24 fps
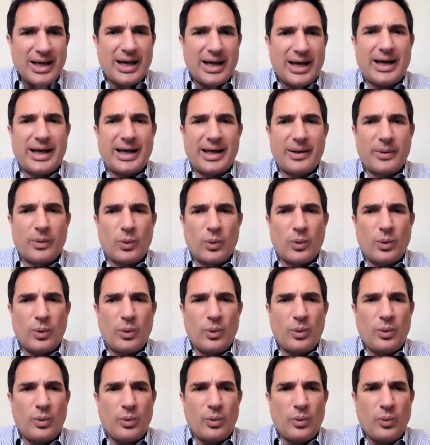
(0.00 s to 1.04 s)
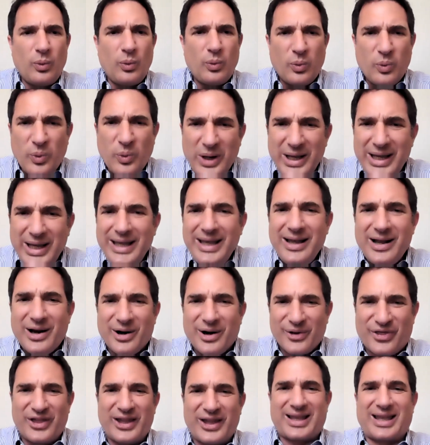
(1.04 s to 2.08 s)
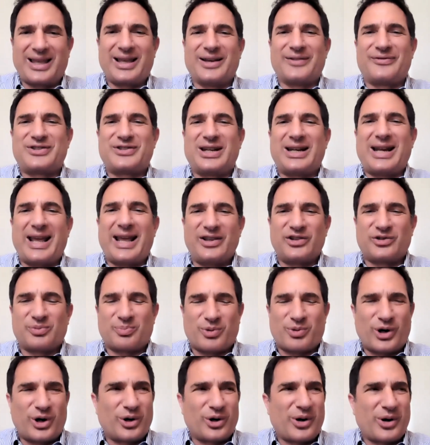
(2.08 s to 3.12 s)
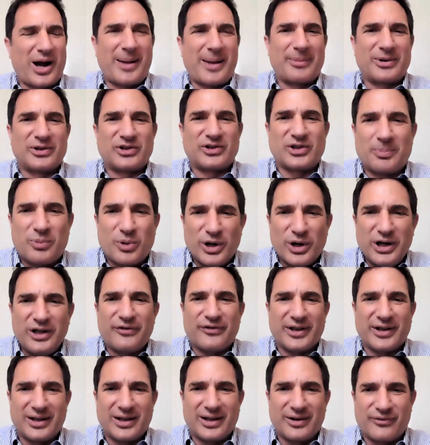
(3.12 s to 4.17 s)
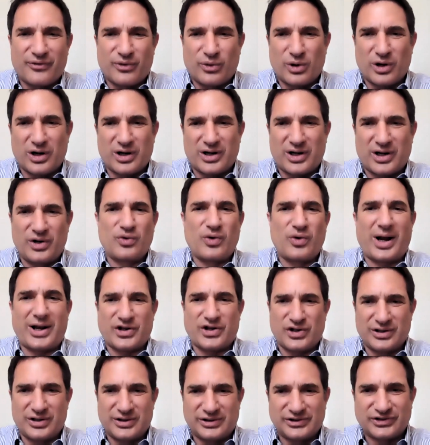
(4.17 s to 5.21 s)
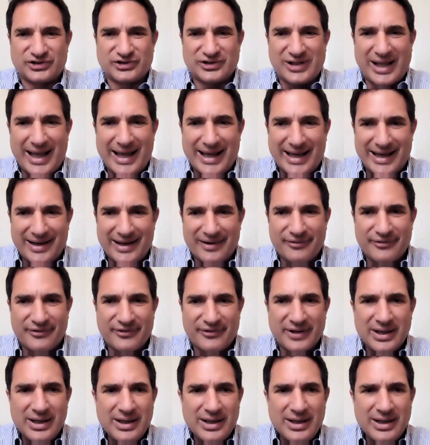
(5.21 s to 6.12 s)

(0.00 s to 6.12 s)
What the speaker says: We are thinking of today's program as a briefing for congressional staff